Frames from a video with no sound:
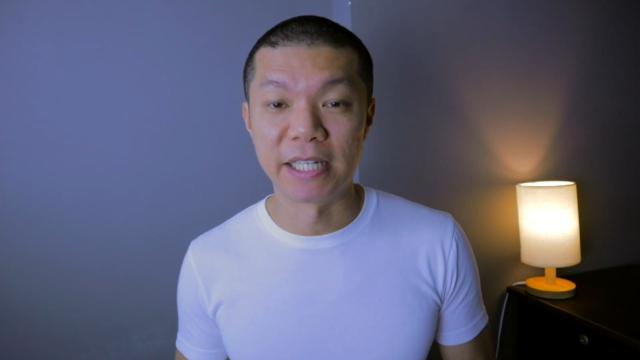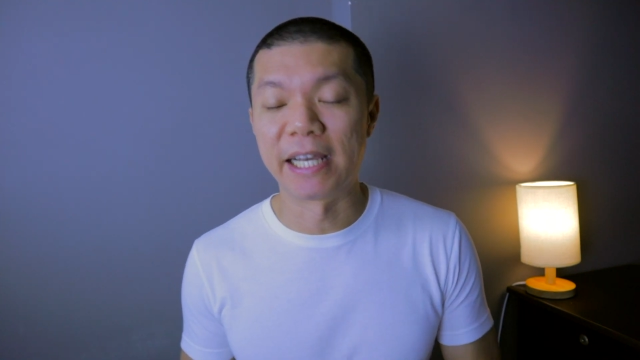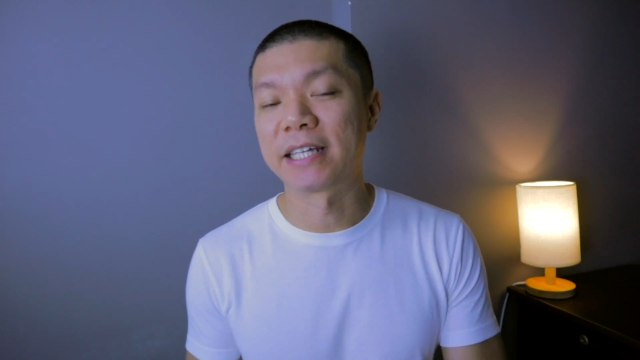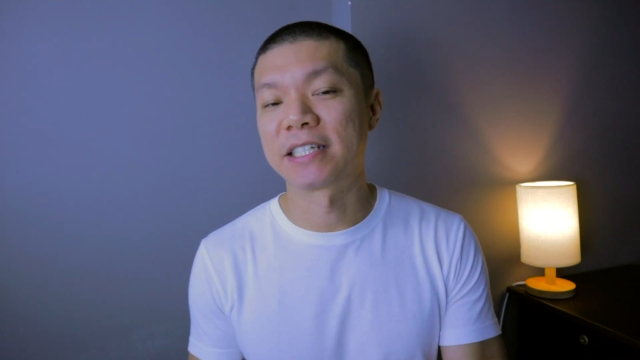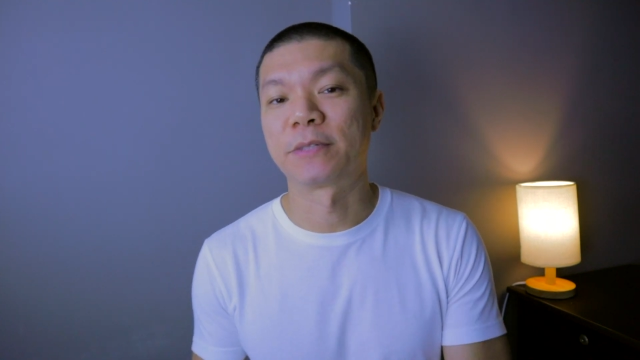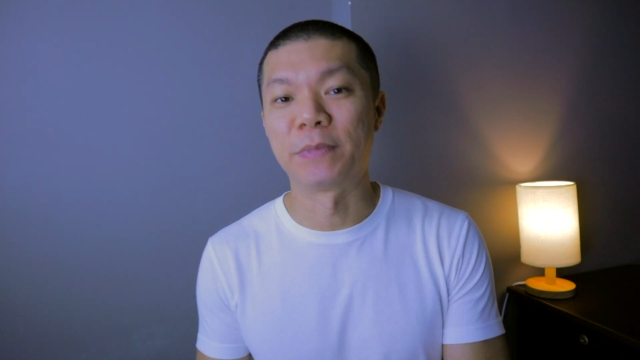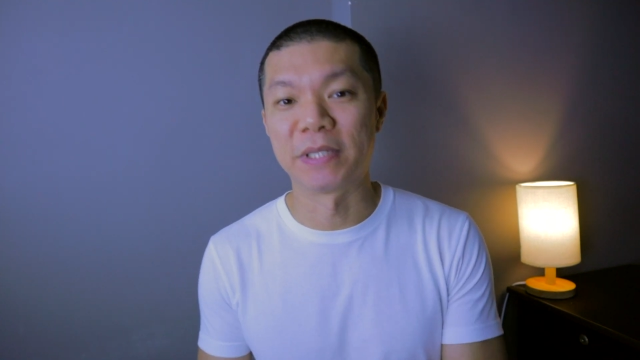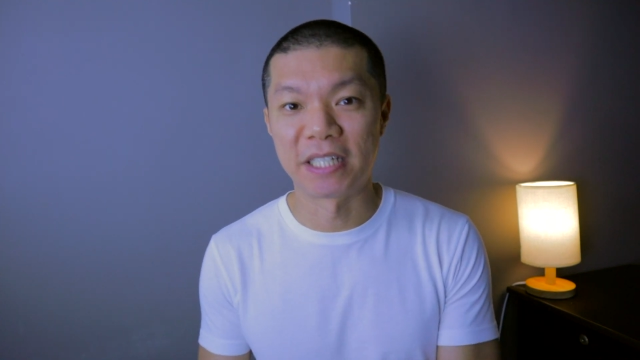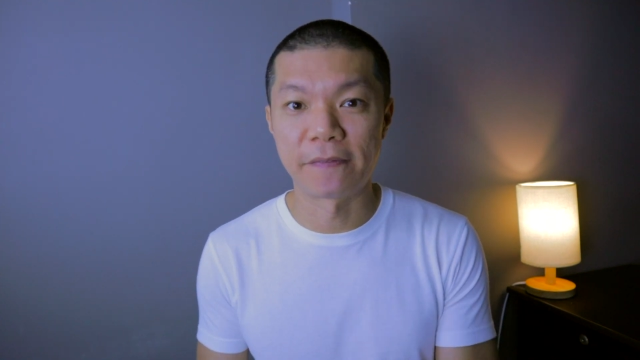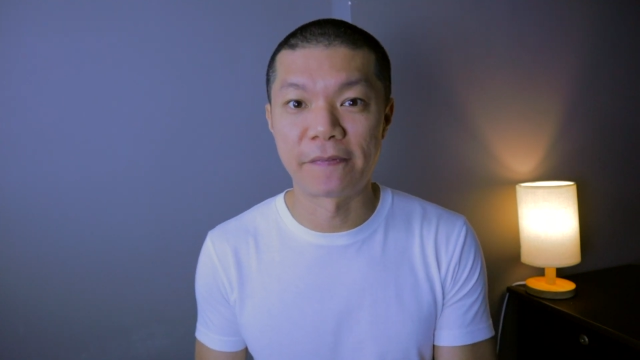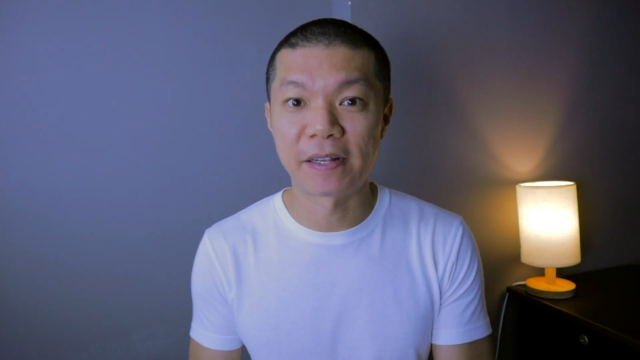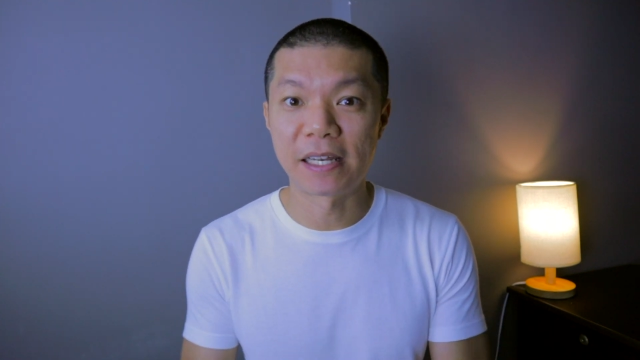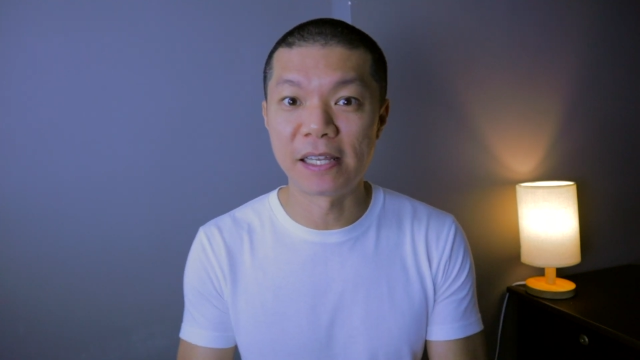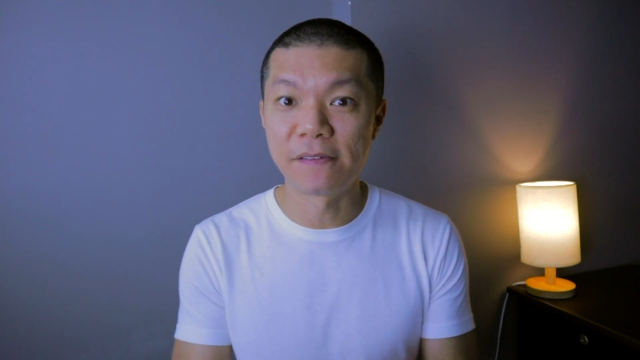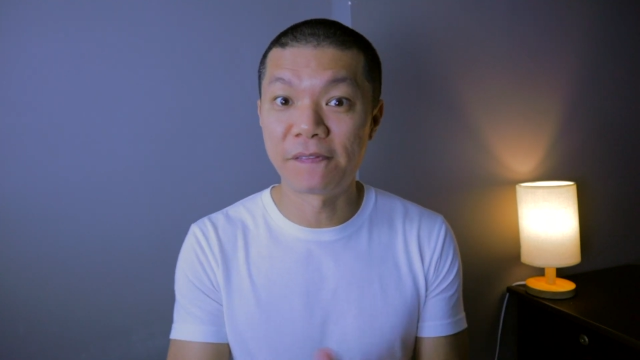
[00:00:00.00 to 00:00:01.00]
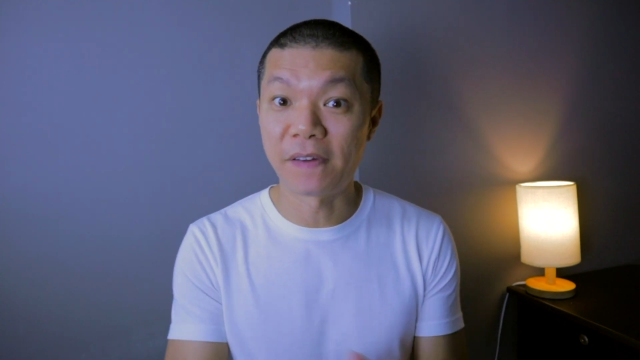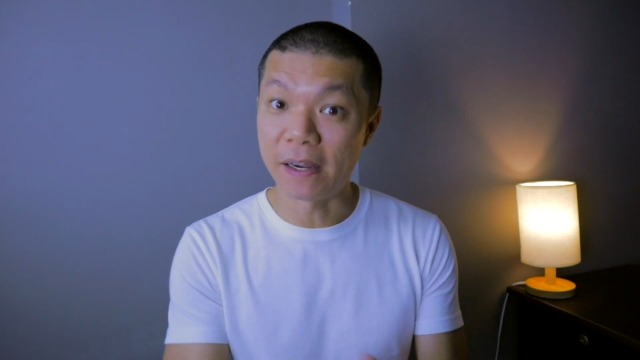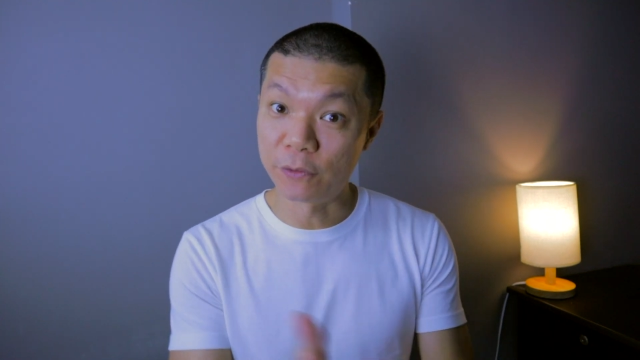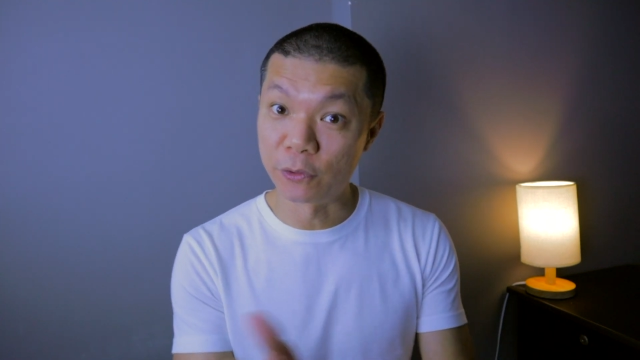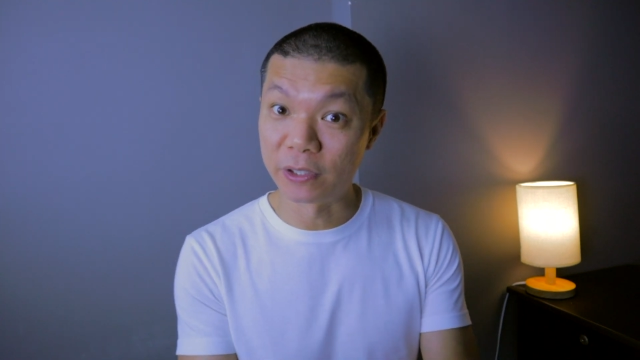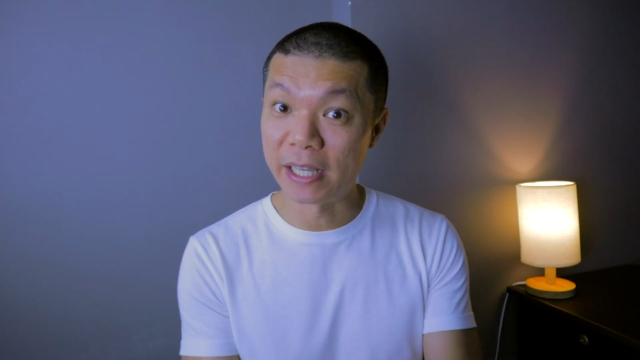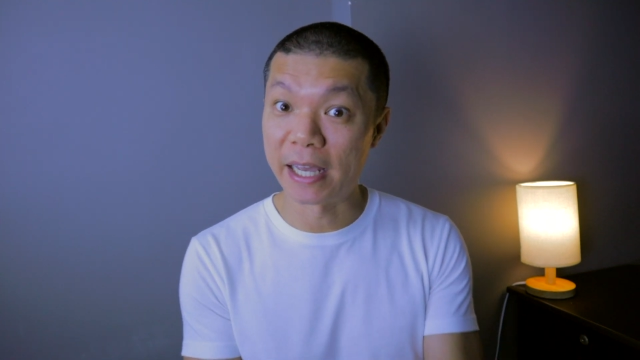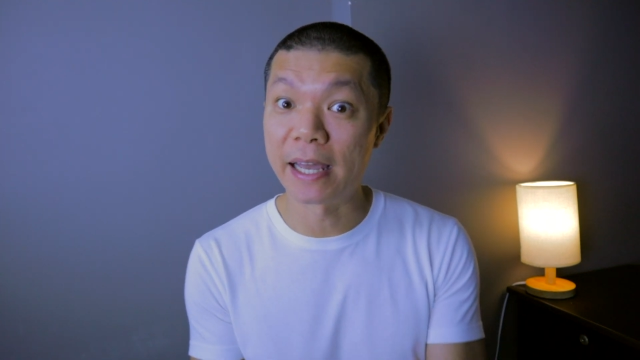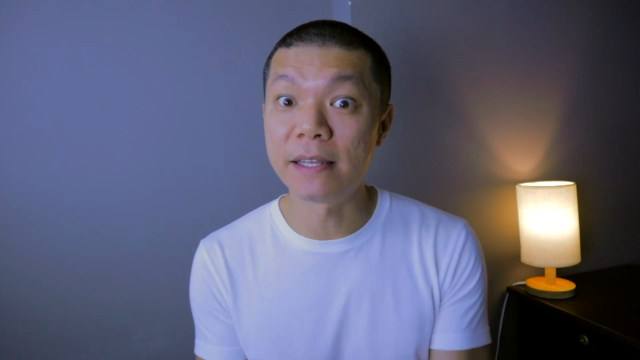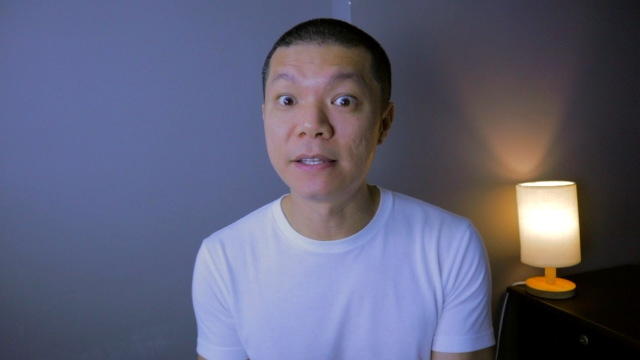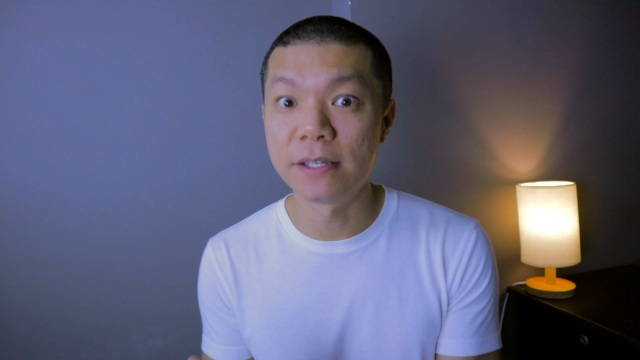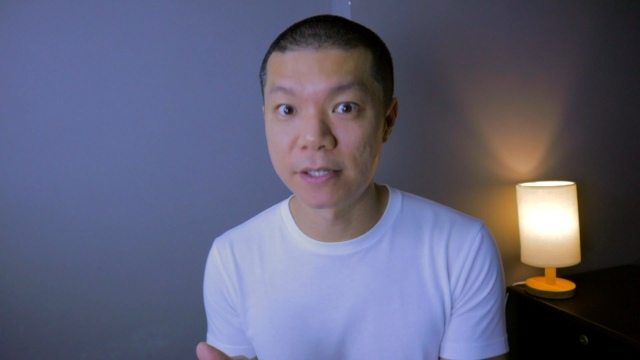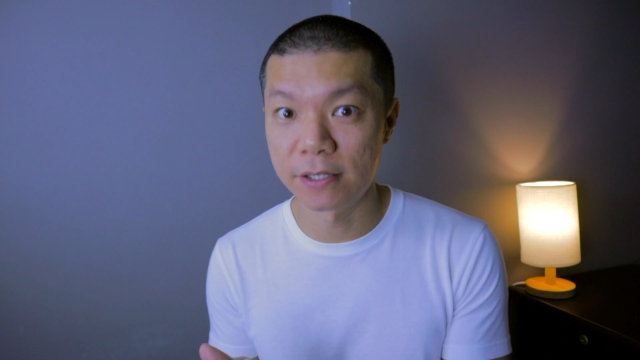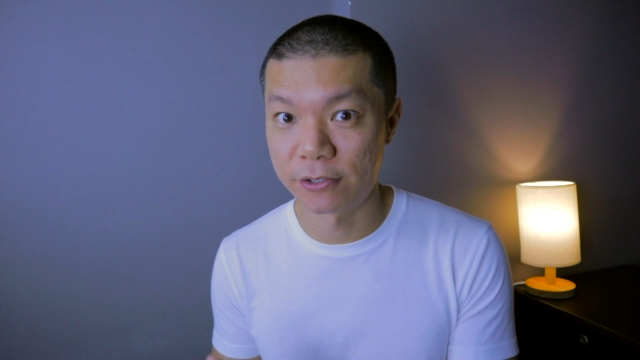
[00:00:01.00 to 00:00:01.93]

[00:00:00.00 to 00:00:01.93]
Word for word: they are specifically five to ten year